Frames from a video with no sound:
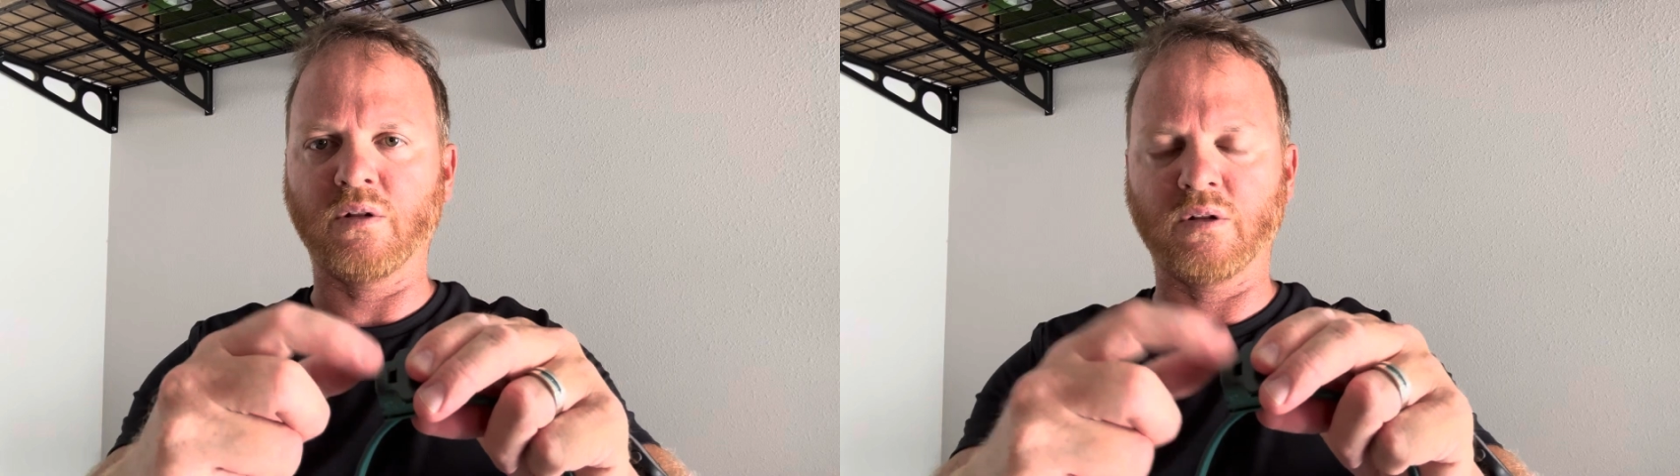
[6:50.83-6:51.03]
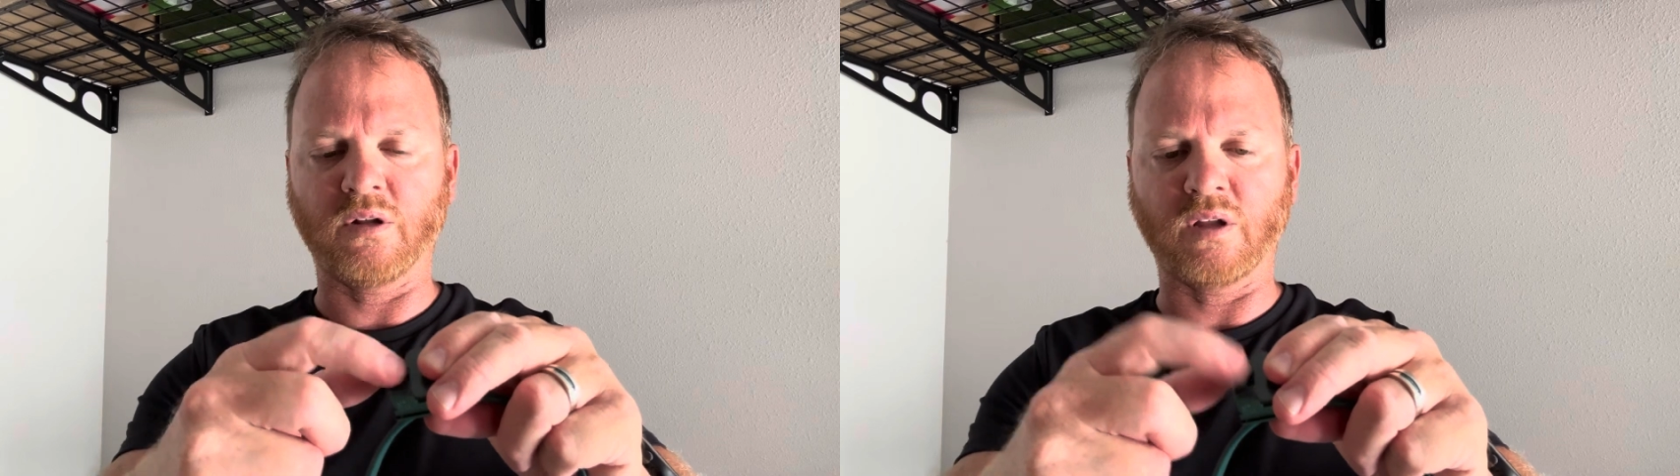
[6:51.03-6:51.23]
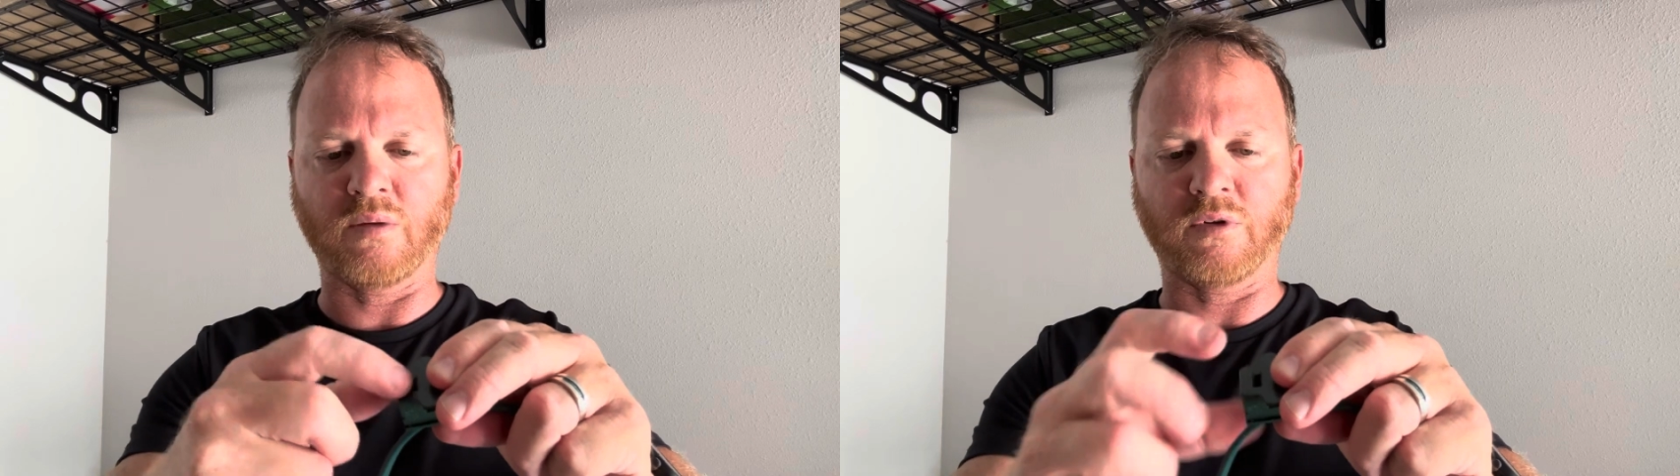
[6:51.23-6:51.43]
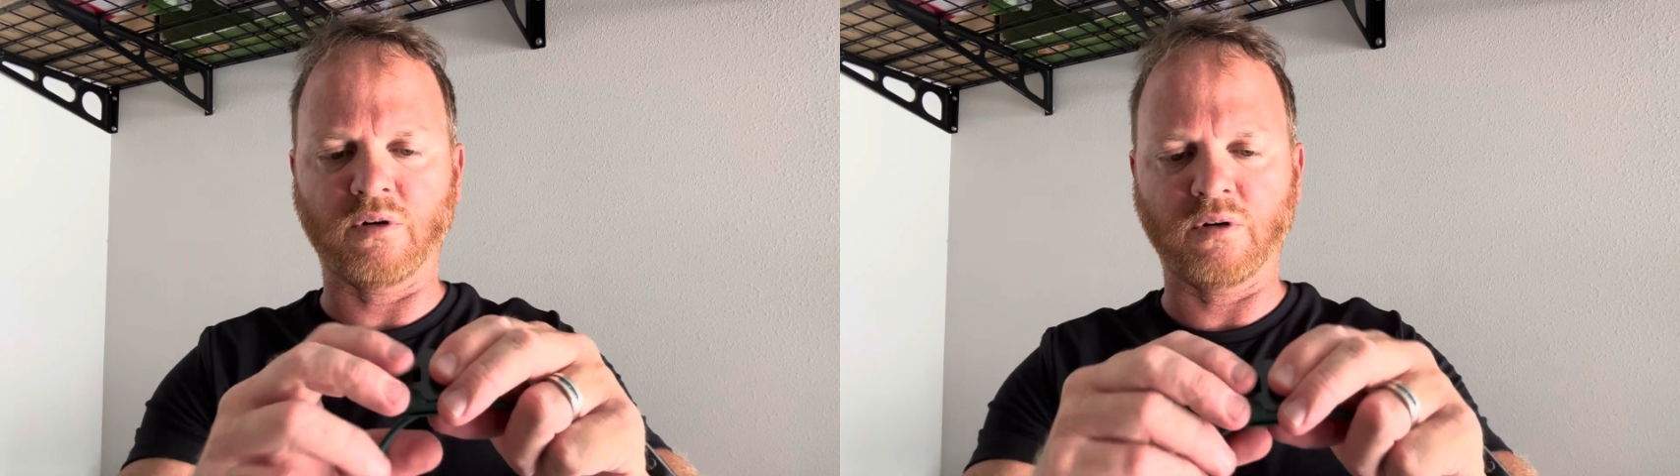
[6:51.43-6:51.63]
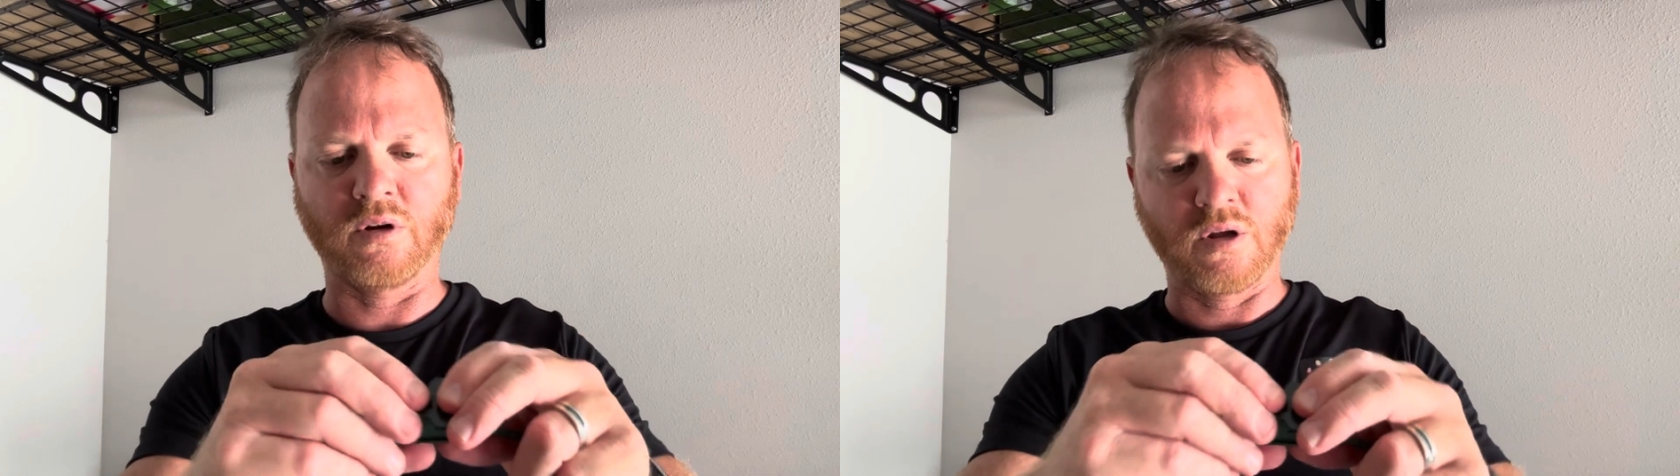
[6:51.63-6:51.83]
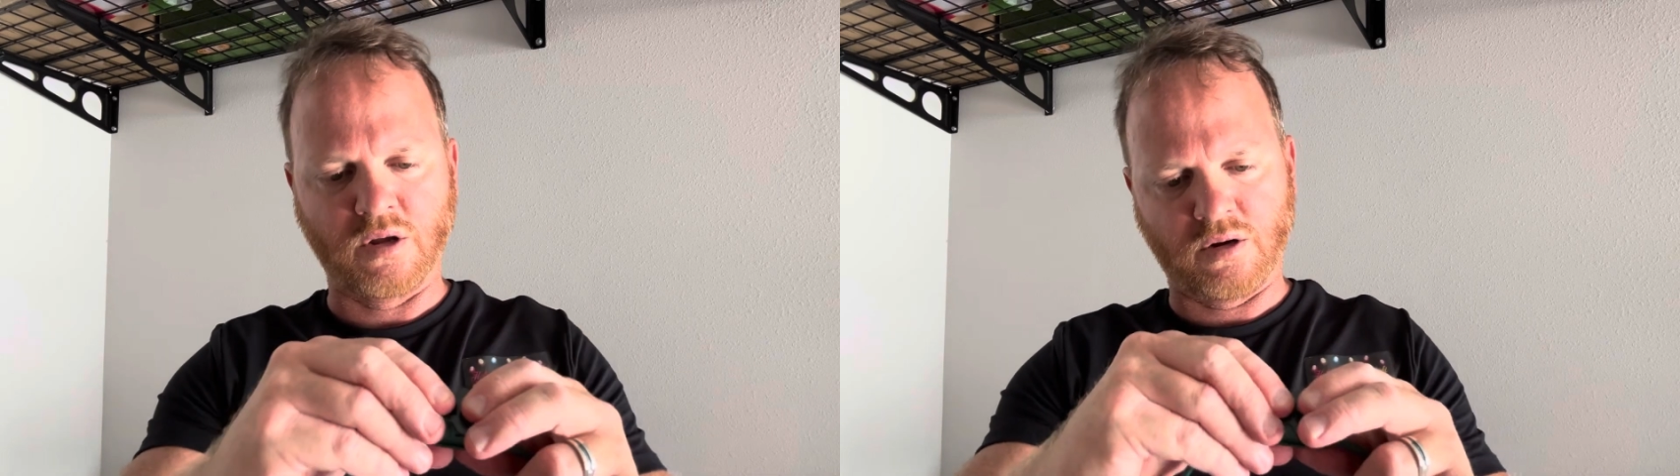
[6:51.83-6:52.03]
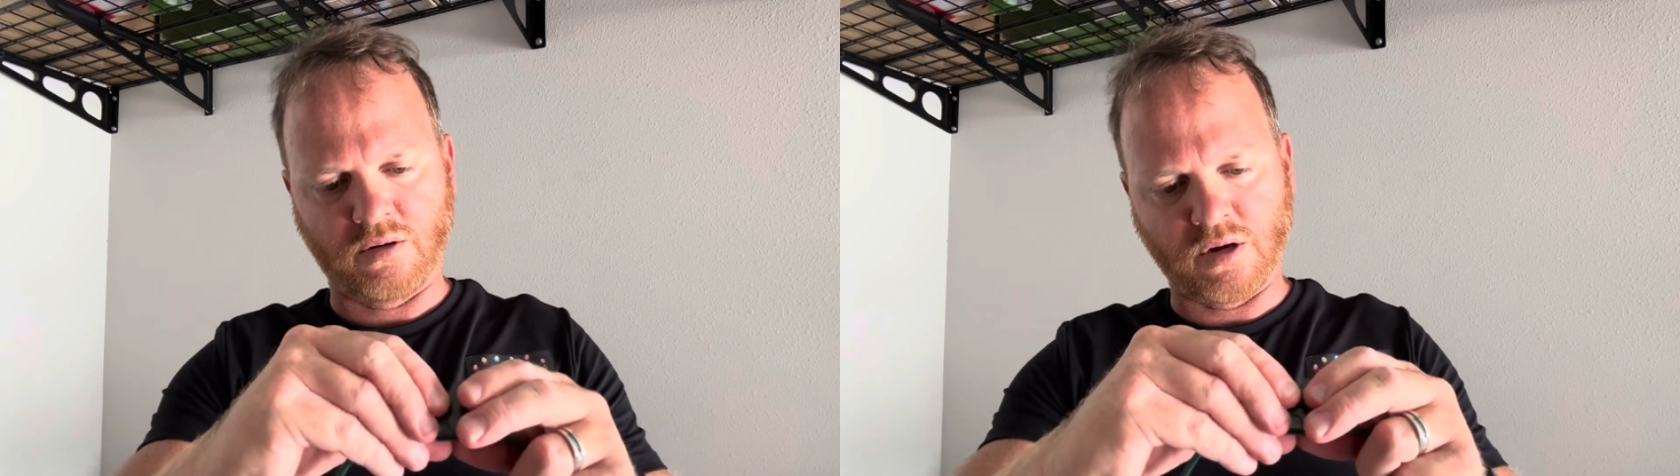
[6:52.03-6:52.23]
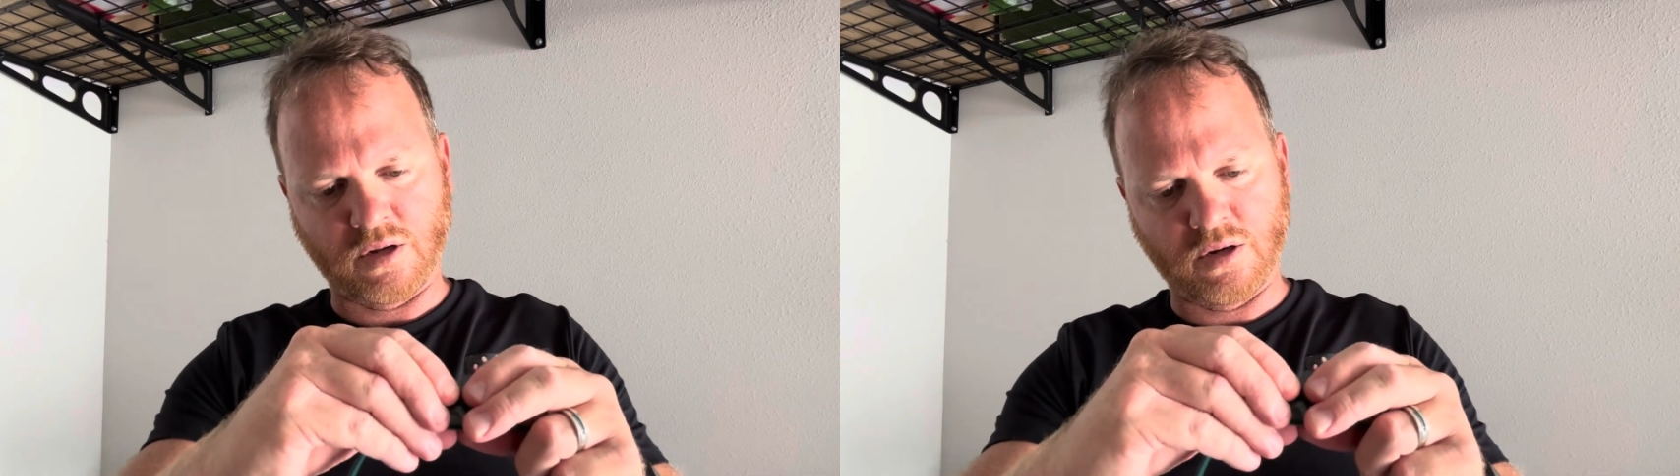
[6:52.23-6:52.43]
adapter
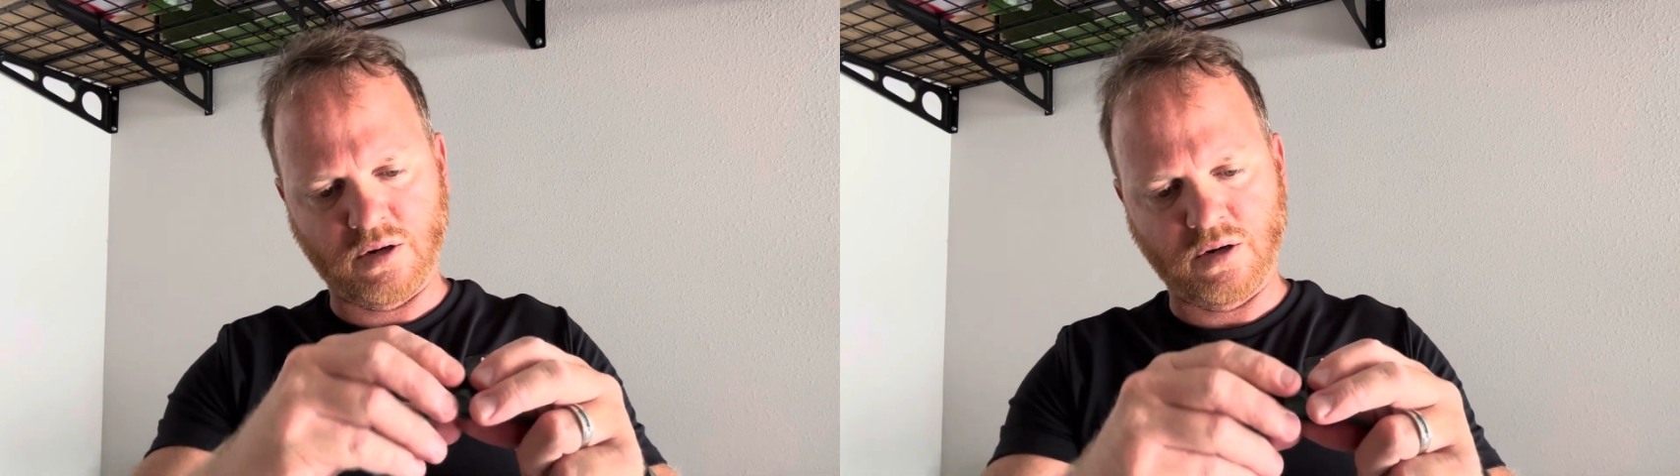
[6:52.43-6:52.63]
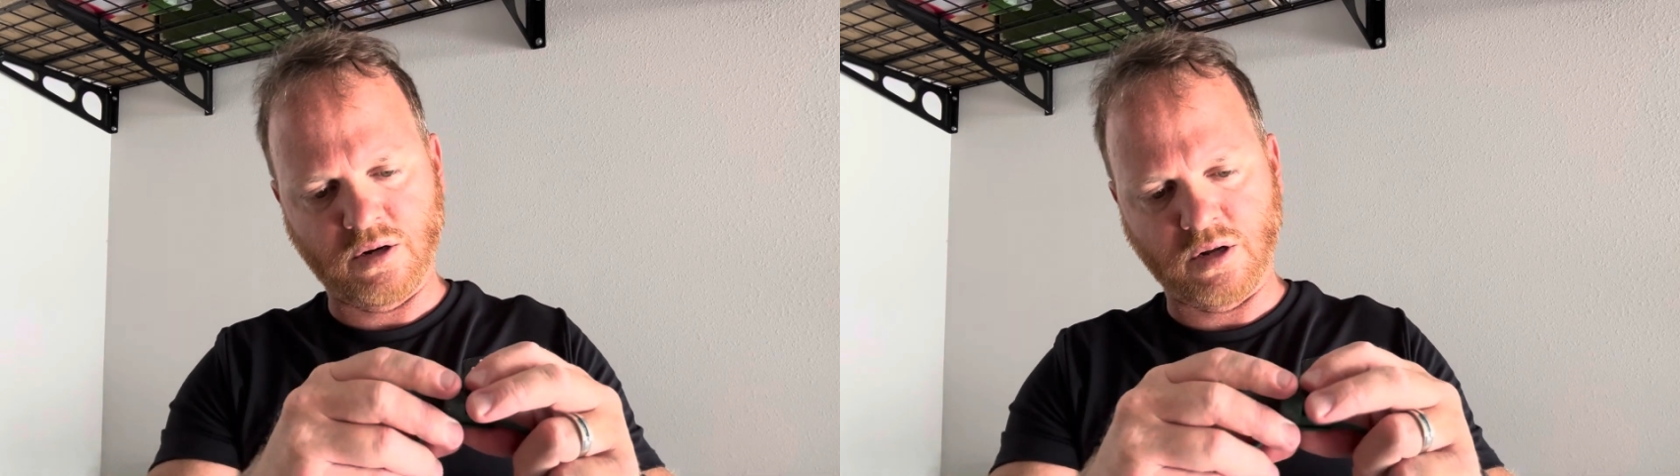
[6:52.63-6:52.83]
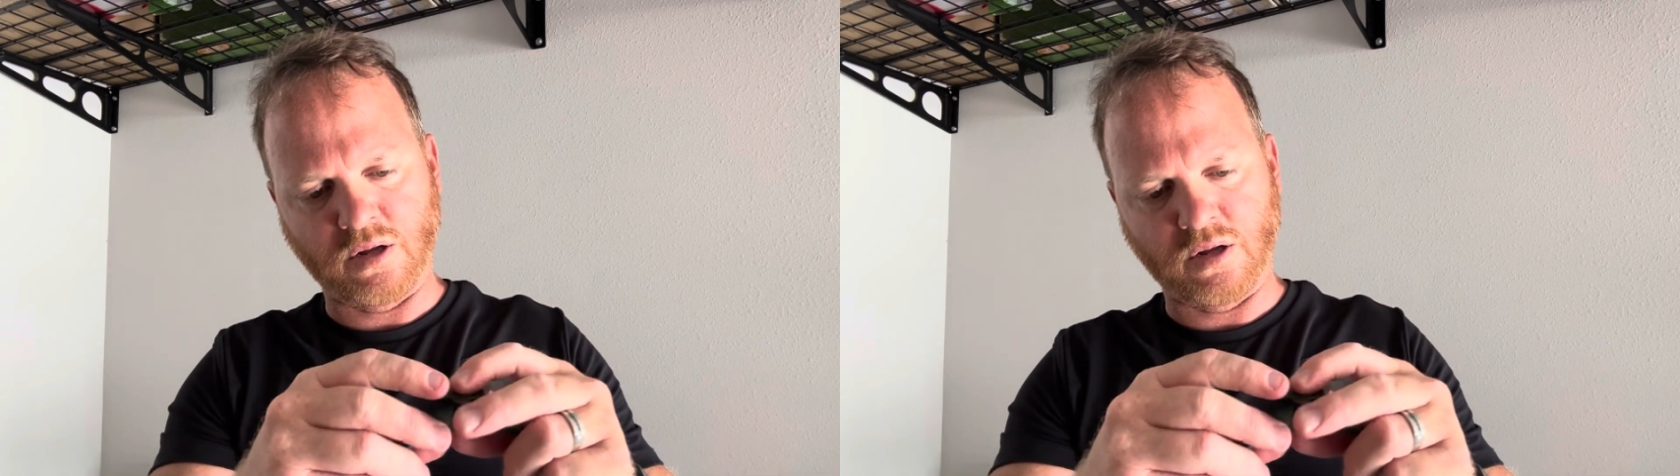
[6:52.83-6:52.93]
right here,